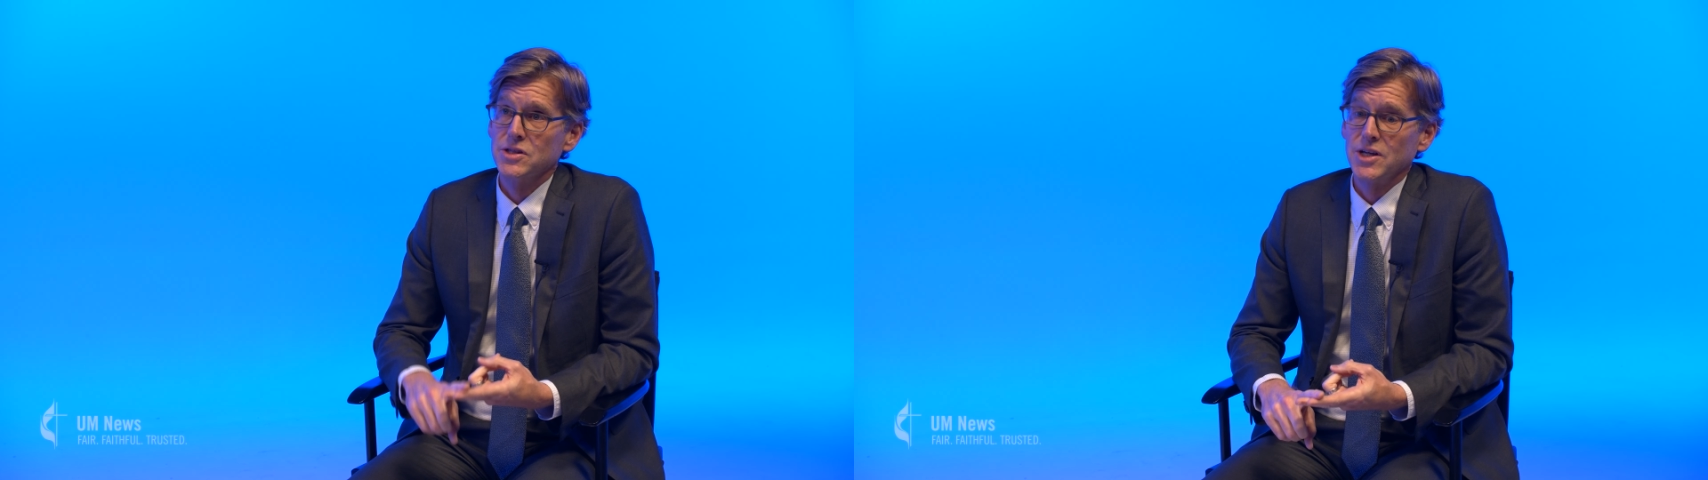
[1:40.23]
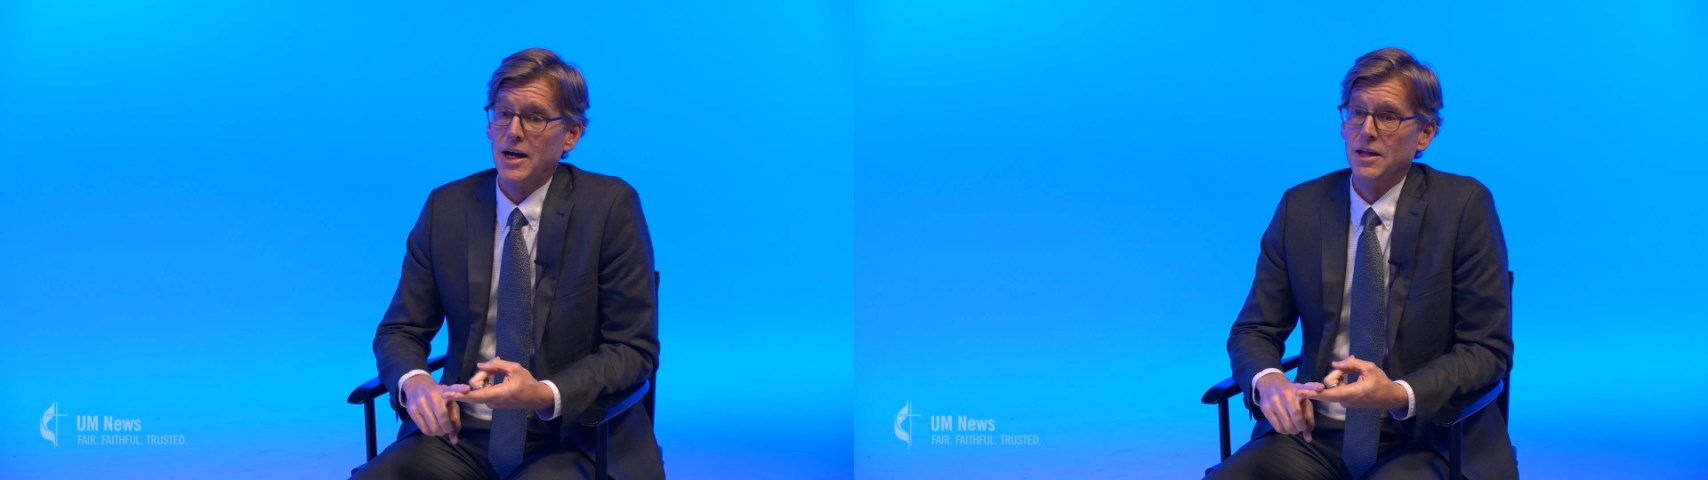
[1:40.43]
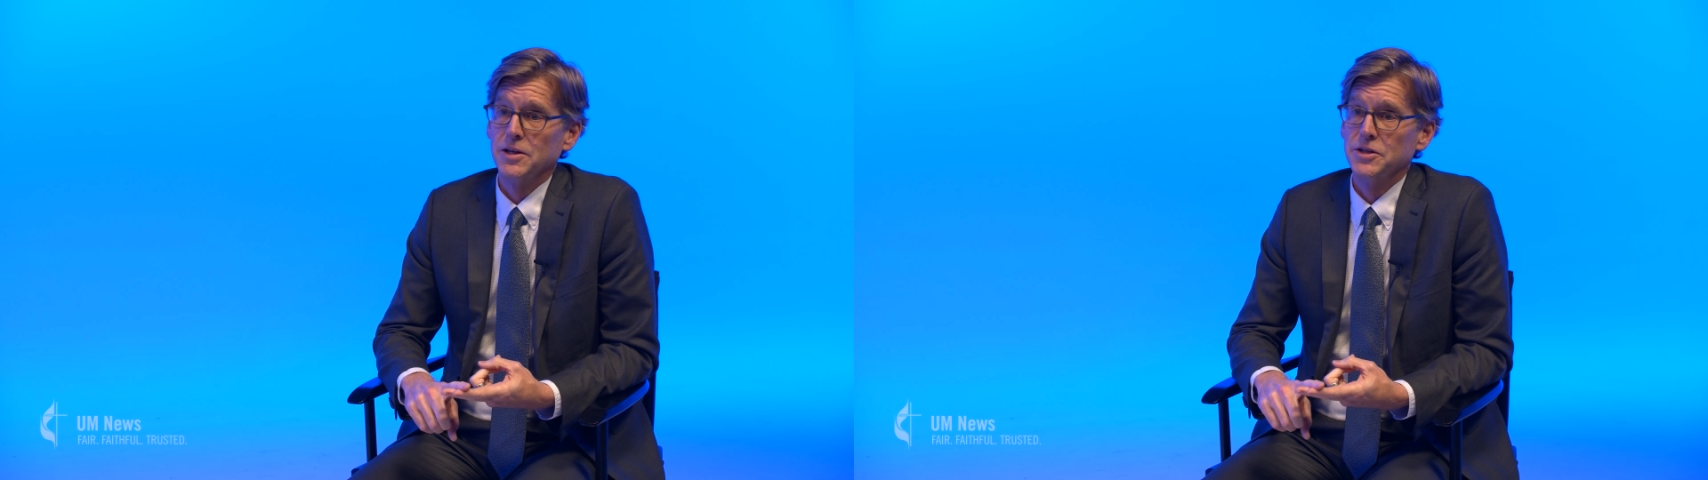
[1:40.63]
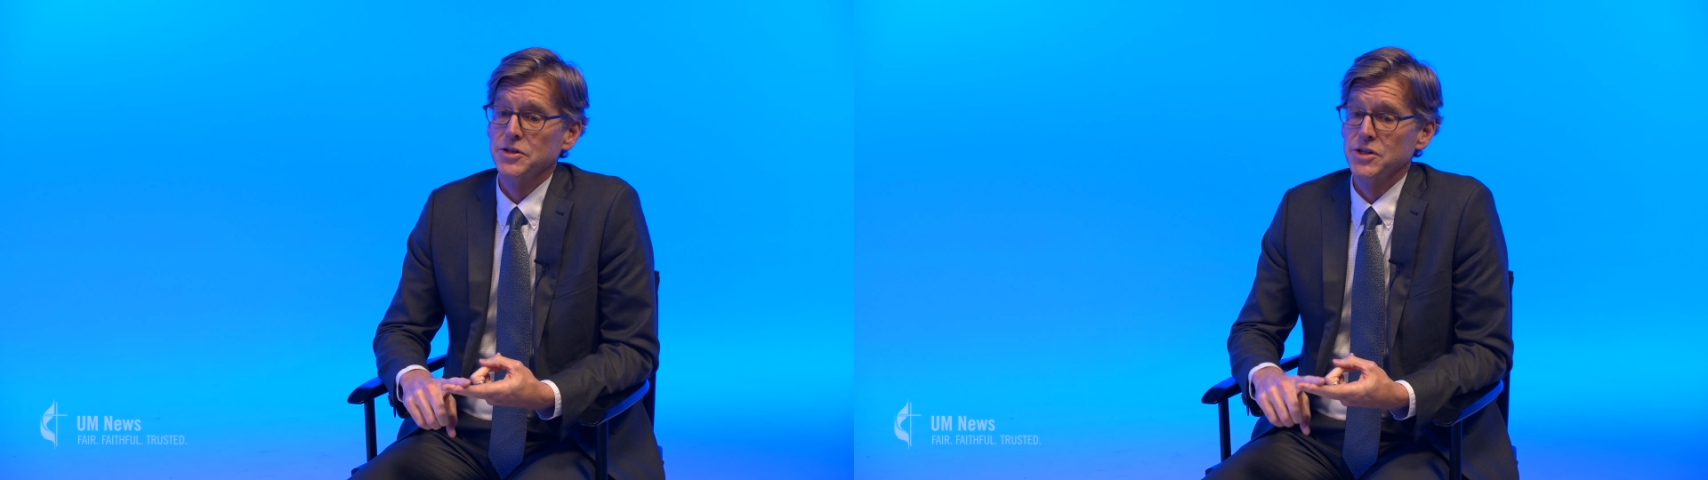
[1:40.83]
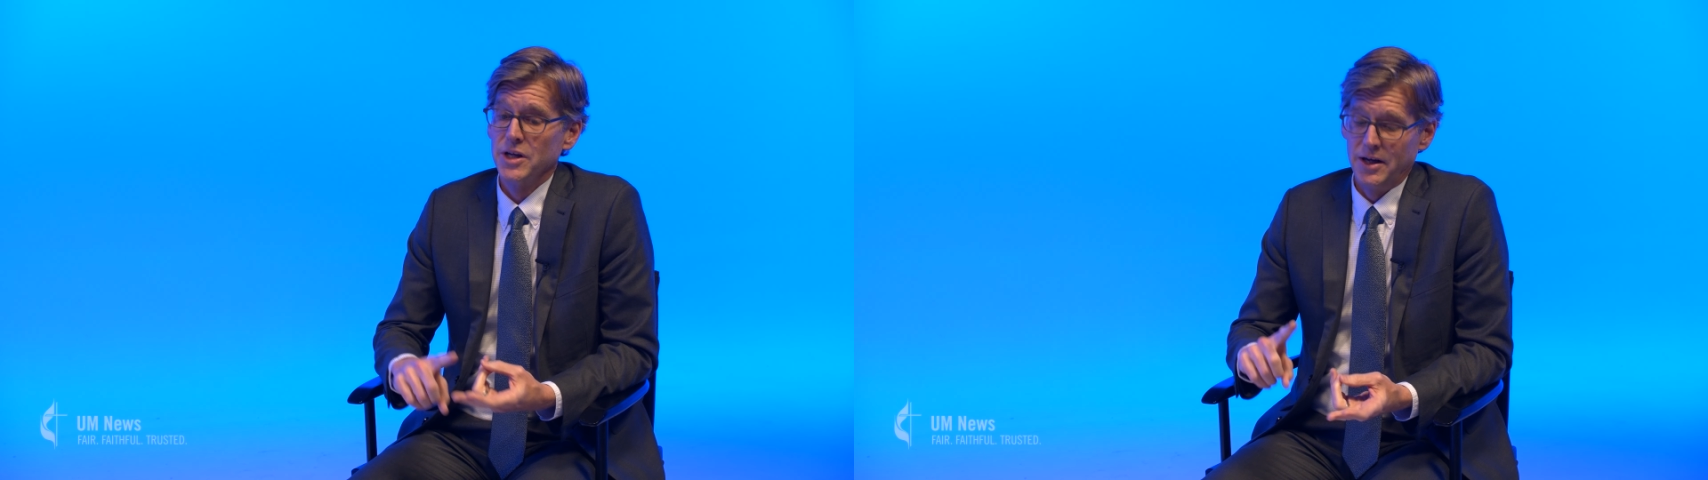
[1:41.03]

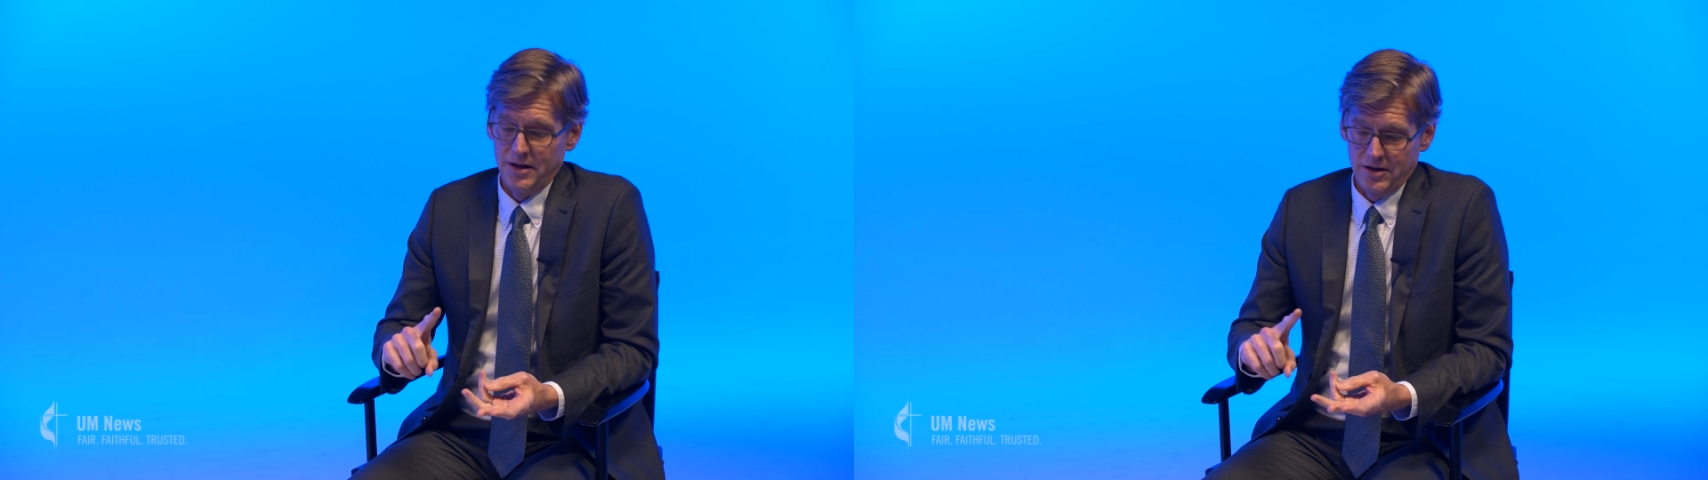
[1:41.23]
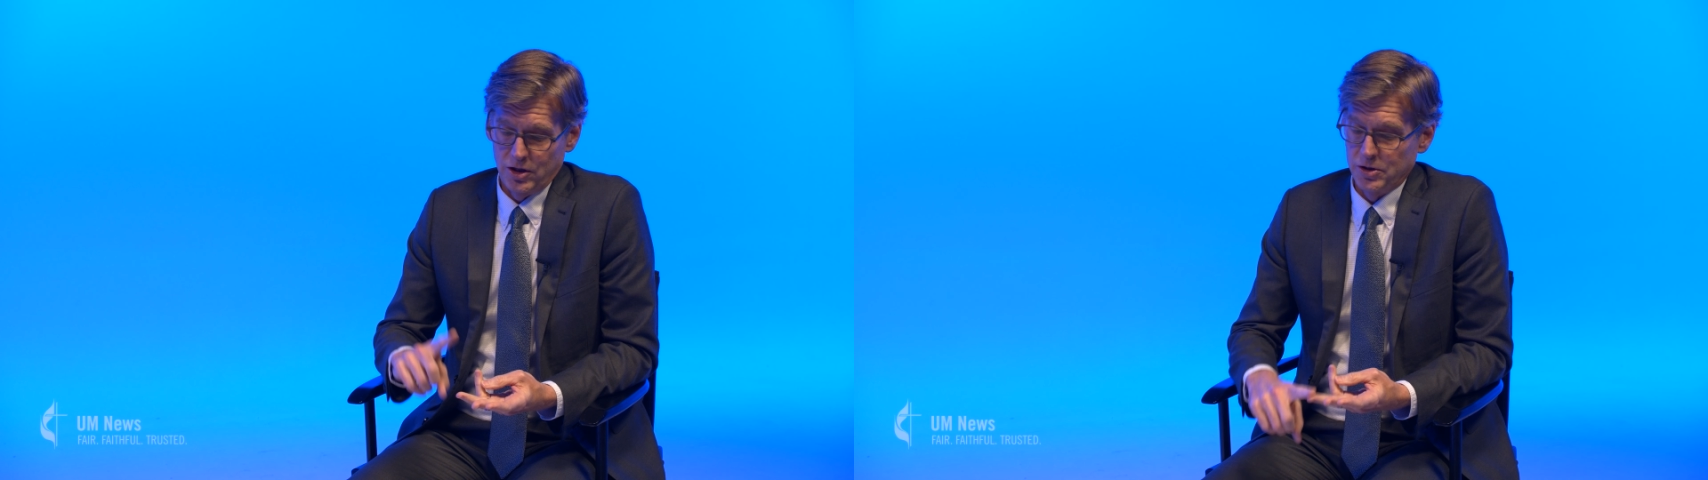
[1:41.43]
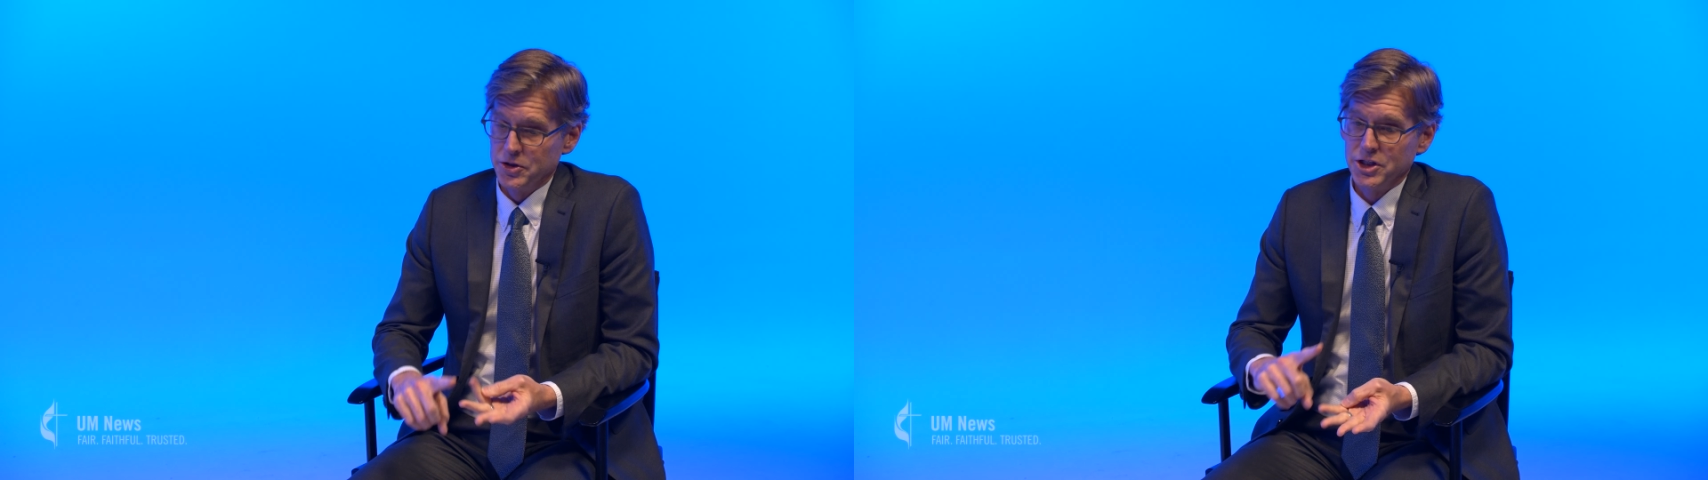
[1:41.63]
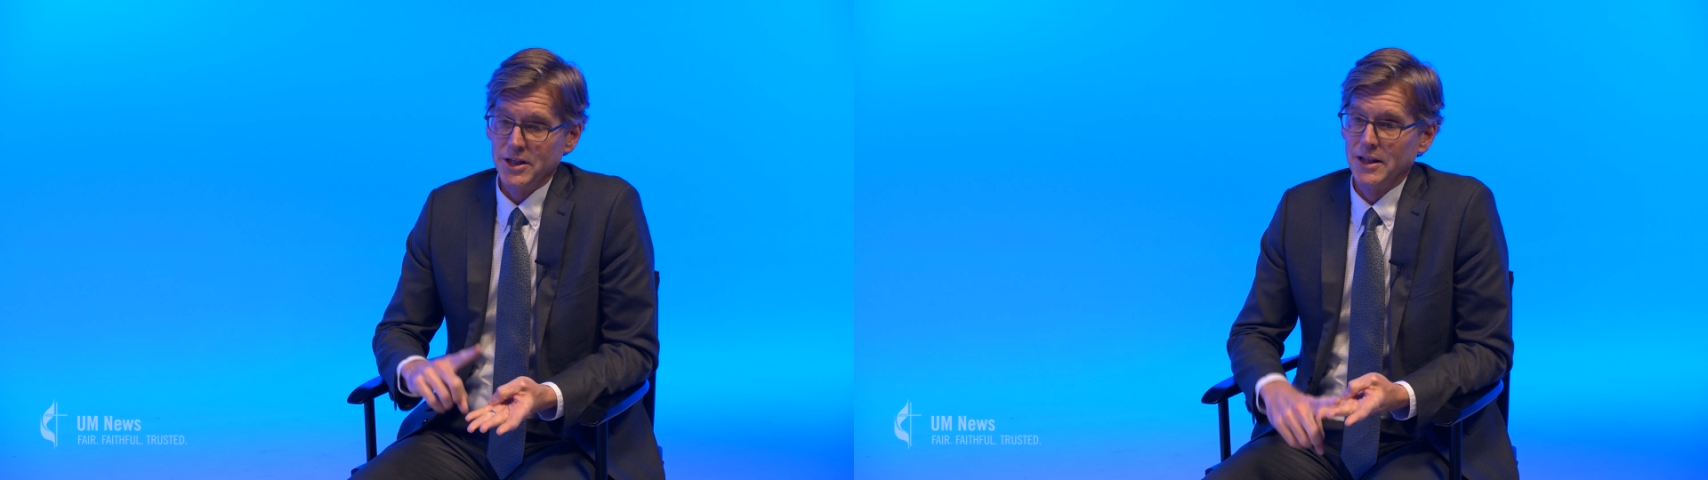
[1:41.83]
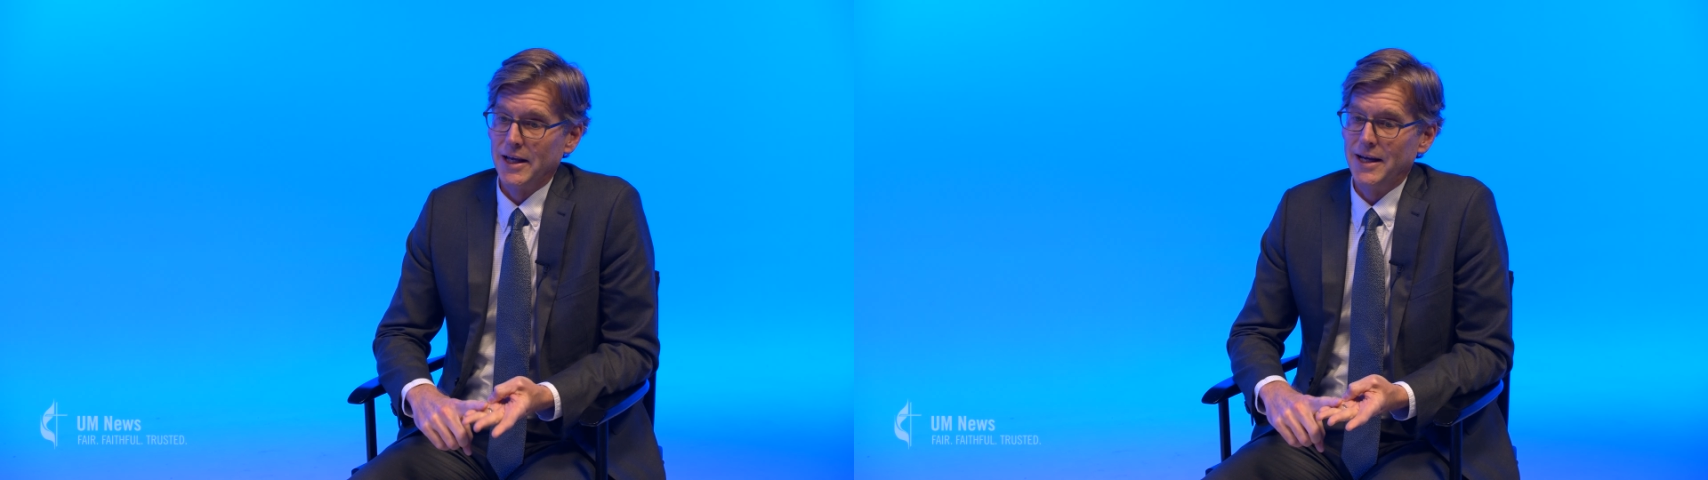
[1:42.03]
scholars, clergy
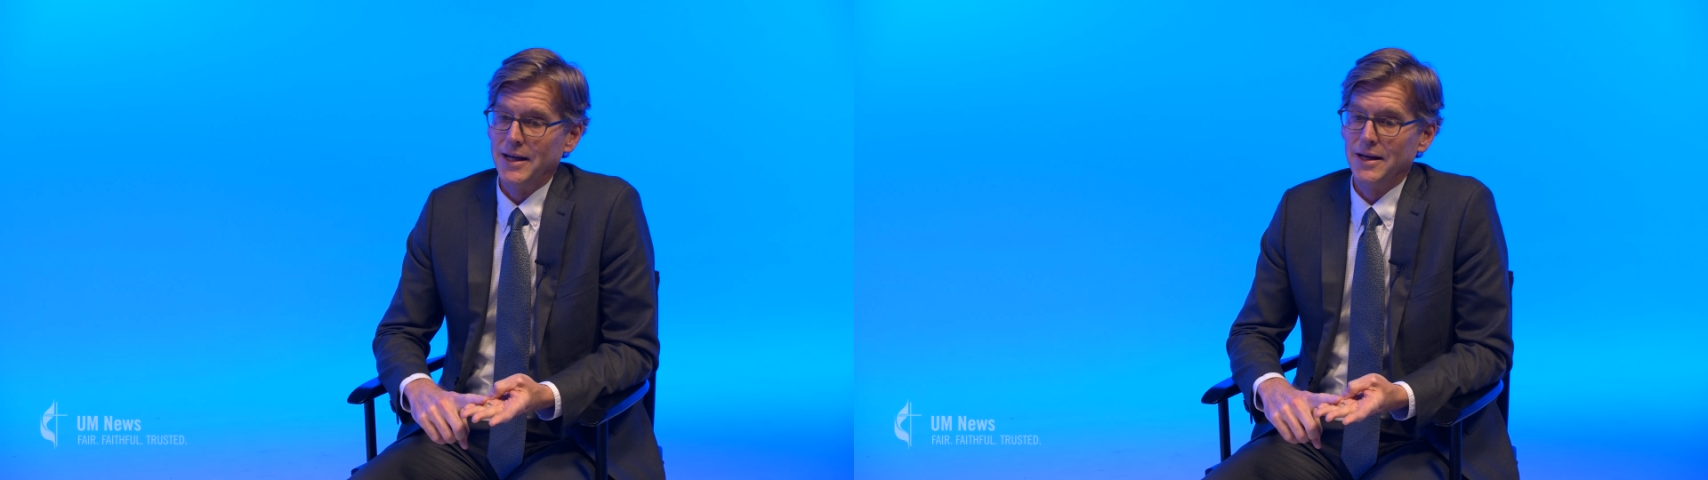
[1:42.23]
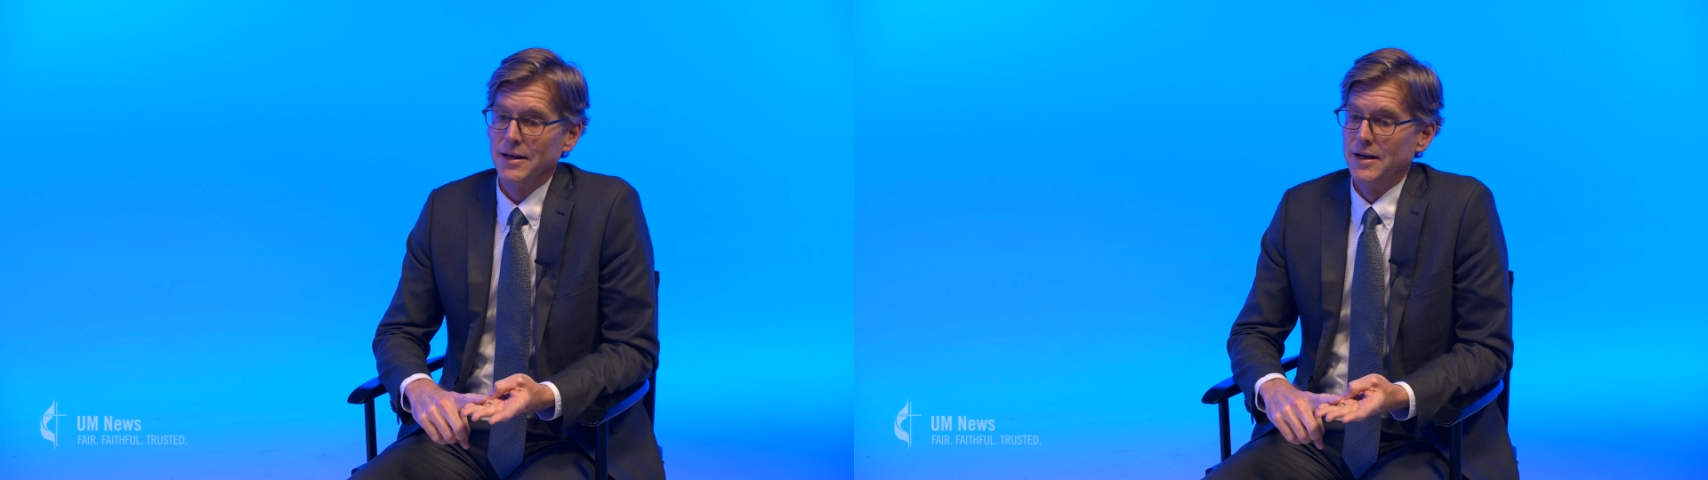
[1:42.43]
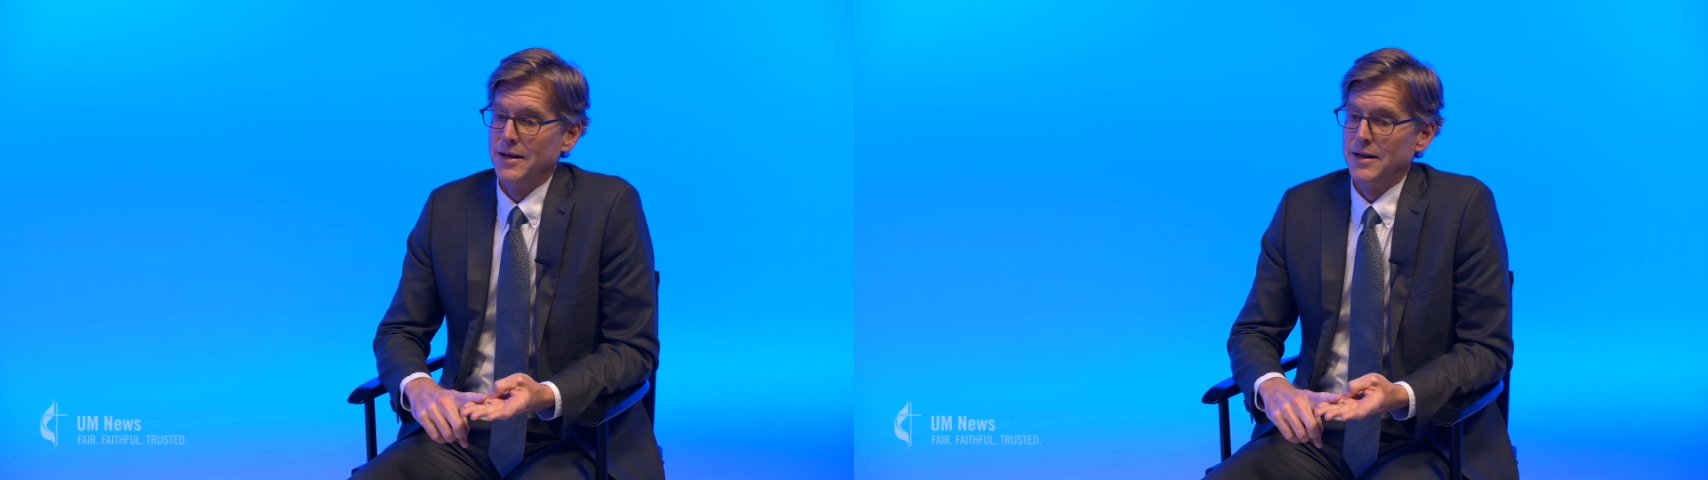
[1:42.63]
and lay,